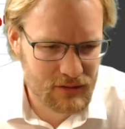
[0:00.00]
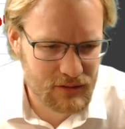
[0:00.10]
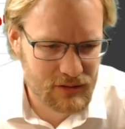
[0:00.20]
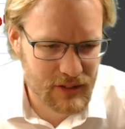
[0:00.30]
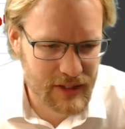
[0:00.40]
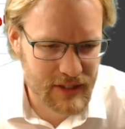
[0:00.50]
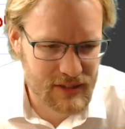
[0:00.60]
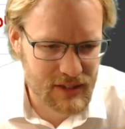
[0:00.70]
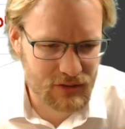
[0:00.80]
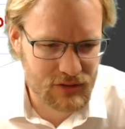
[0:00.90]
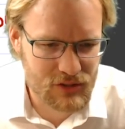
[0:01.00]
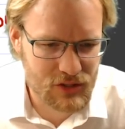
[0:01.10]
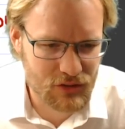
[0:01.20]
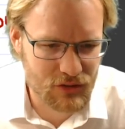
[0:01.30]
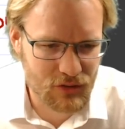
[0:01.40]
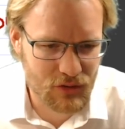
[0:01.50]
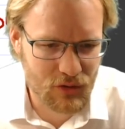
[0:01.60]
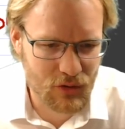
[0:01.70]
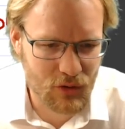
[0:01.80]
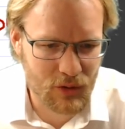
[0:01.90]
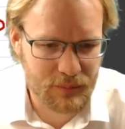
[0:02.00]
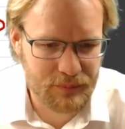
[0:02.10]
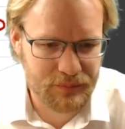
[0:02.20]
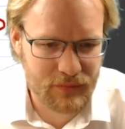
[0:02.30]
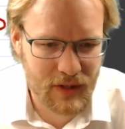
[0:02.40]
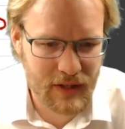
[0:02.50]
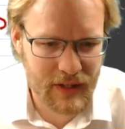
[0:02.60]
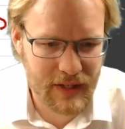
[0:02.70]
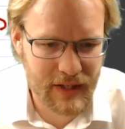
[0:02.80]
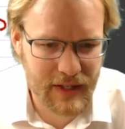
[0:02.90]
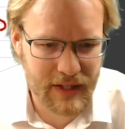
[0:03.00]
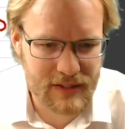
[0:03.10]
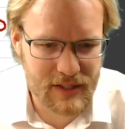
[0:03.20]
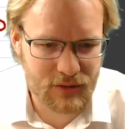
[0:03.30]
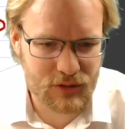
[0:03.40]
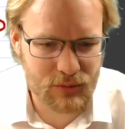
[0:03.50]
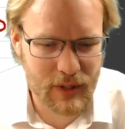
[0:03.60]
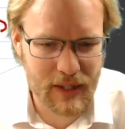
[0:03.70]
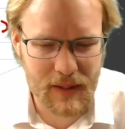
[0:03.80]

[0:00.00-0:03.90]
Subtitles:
So x equals 2, or x equals 1.